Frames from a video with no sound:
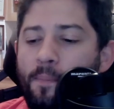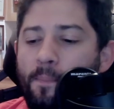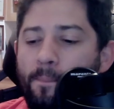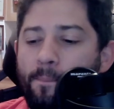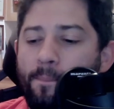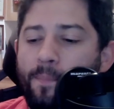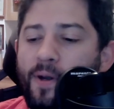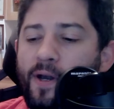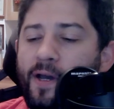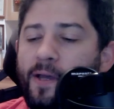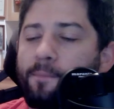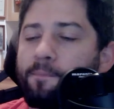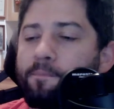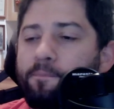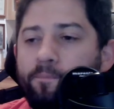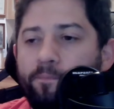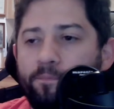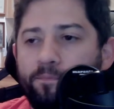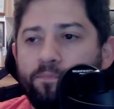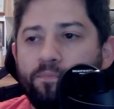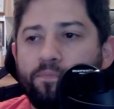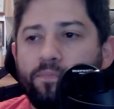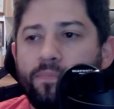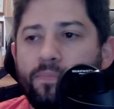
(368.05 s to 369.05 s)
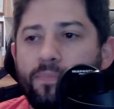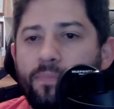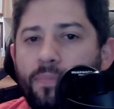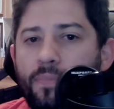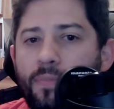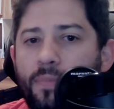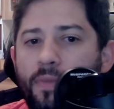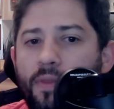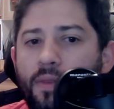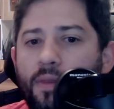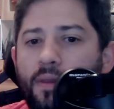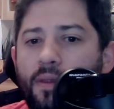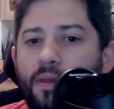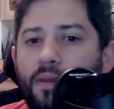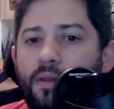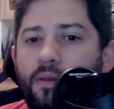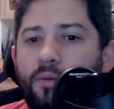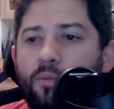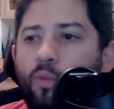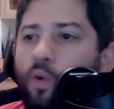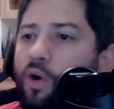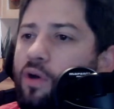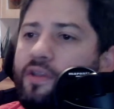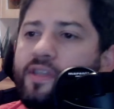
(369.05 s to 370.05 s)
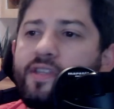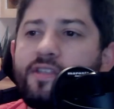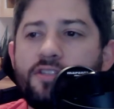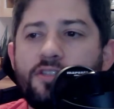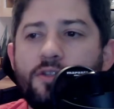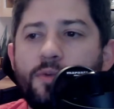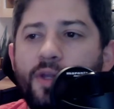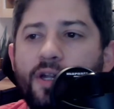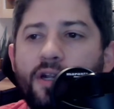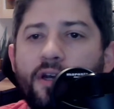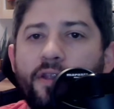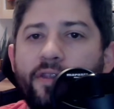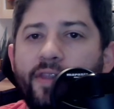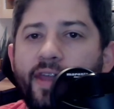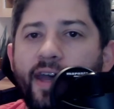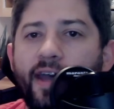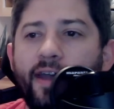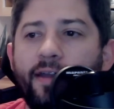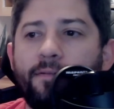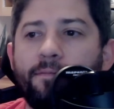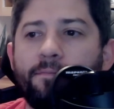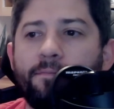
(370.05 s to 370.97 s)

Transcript: But while he's doing all that,